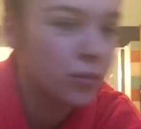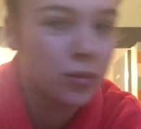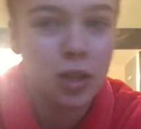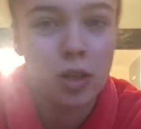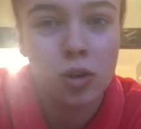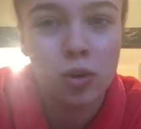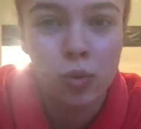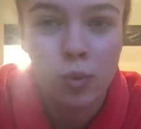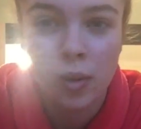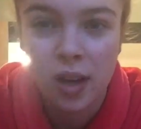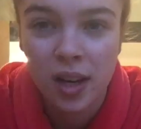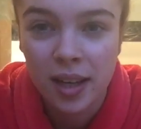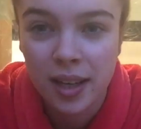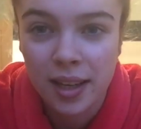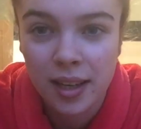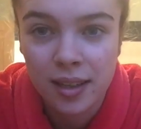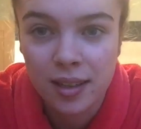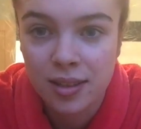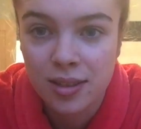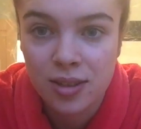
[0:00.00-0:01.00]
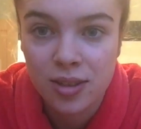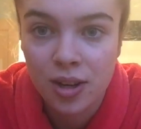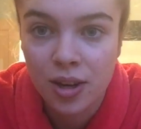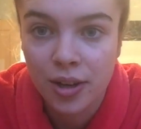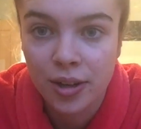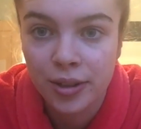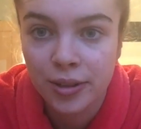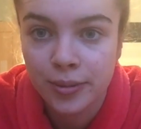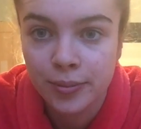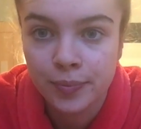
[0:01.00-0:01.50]
they're not working, so
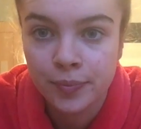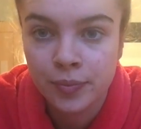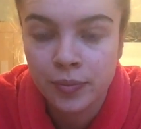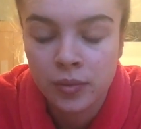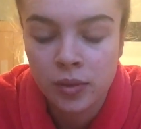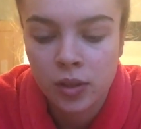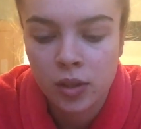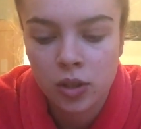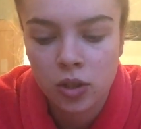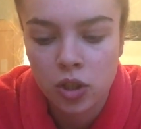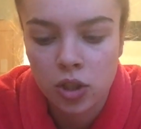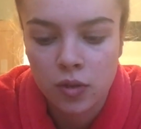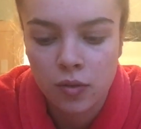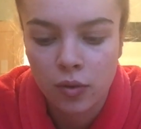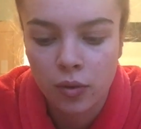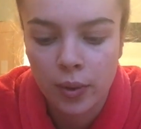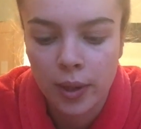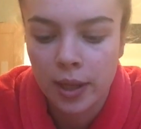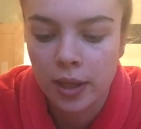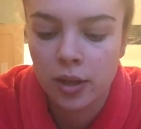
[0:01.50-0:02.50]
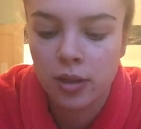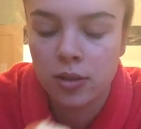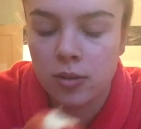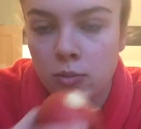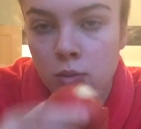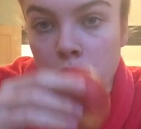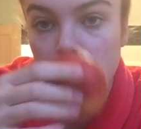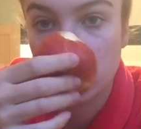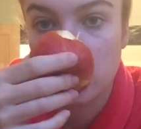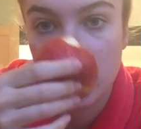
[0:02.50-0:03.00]
just for quickness,
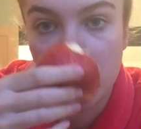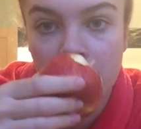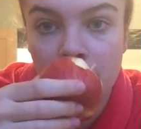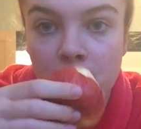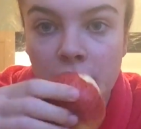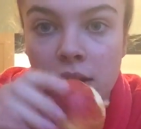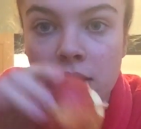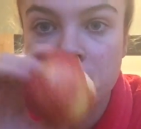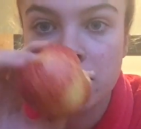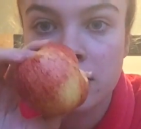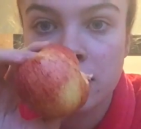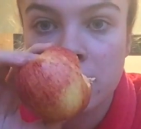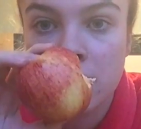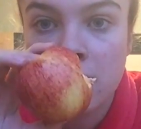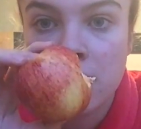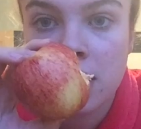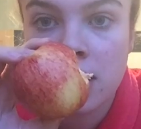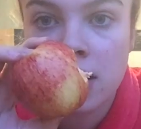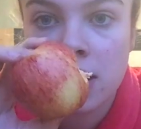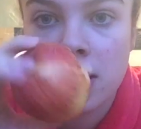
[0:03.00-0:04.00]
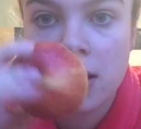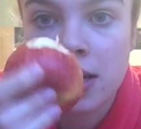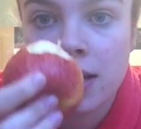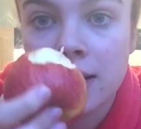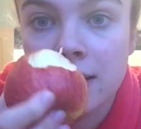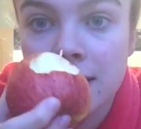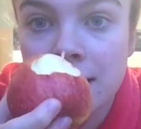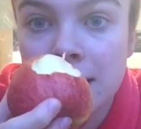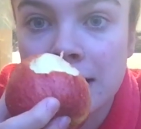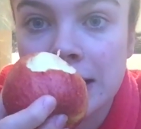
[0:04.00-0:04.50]
I'm just gonna have this,
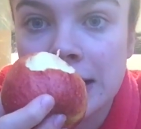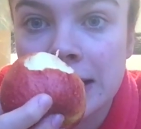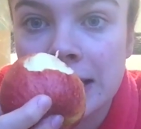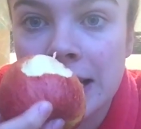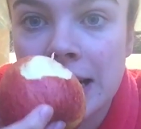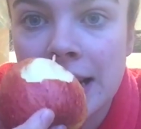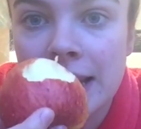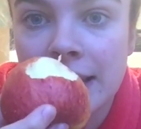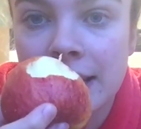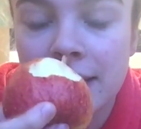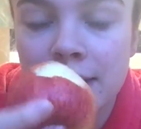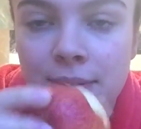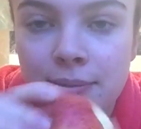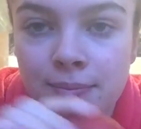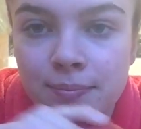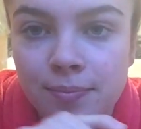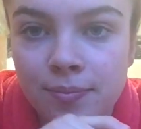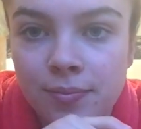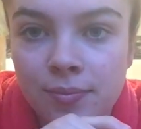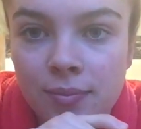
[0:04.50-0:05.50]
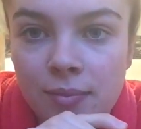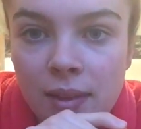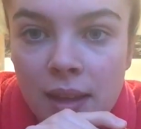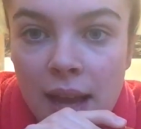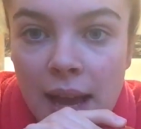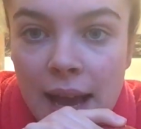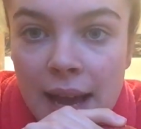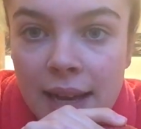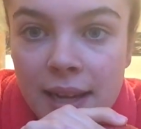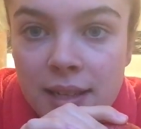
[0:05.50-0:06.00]
because this is clean,
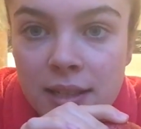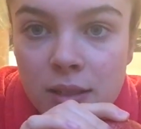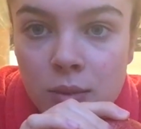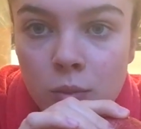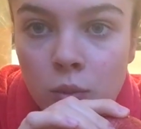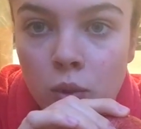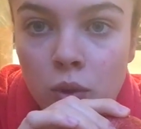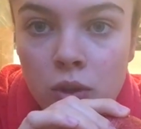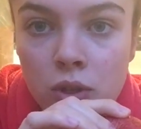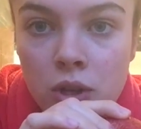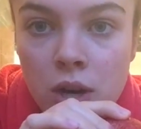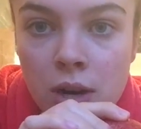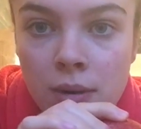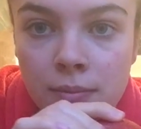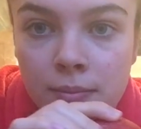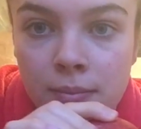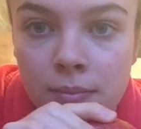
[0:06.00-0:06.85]
and some water.